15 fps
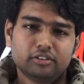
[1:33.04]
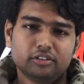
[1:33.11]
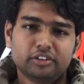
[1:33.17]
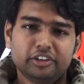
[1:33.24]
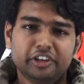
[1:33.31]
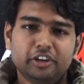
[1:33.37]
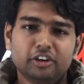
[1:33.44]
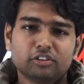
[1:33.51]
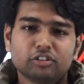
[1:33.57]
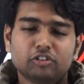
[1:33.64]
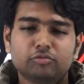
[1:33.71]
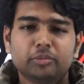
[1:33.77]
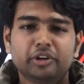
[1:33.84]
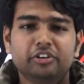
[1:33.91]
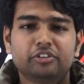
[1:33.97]
areas
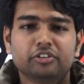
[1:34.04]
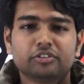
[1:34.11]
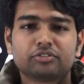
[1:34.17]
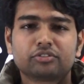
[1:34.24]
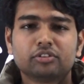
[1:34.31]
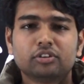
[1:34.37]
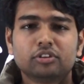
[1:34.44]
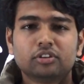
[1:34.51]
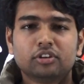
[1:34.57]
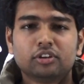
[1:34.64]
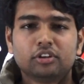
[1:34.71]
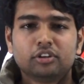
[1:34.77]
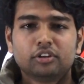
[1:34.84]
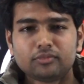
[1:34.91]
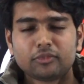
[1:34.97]
of my interest.
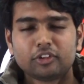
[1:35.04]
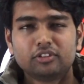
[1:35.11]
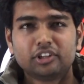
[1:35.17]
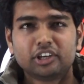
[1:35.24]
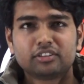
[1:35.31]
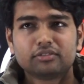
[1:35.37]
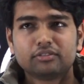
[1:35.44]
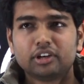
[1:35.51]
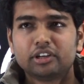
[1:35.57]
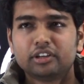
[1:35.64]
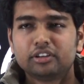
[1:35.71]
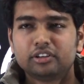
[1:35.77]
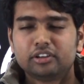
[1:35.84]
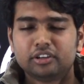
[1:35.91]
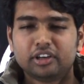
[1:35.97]
That's
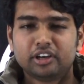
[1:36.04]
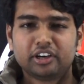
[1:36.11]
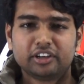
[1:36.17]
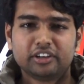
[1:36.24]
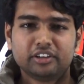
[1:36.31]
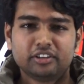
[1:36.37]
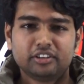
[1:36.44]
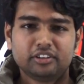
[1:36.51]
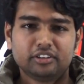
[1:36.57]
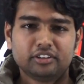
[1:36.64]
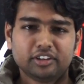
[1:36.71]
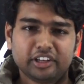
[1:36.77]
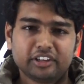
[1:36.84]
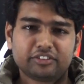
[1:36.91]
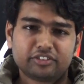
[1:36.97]
why I
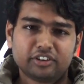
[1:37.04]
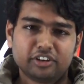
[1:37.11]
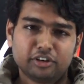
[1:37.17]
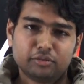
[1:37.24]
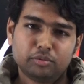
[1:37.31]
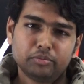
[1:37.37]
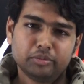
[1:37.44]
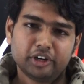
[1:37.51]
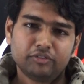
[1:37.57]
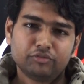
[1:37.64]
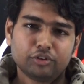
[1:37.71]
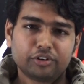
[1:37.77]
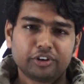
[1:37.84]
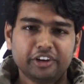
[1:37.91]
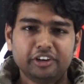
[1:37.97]
started preparing
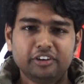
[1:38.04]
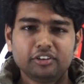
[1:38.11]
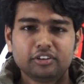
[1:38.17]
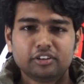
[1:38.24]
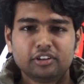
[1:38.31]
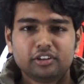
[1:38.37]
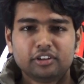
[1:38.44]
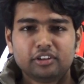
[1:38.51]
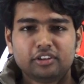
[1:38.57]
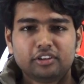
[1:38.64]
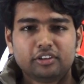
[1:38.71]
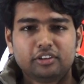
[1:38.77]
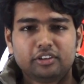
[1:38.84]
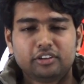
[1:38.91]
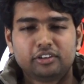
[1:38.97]
for GATE,
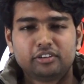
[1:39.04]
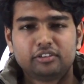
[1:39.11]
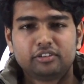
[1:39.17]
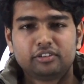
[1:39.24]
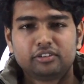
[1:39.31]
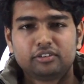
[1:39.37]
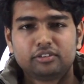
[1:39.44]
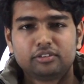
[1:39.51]
and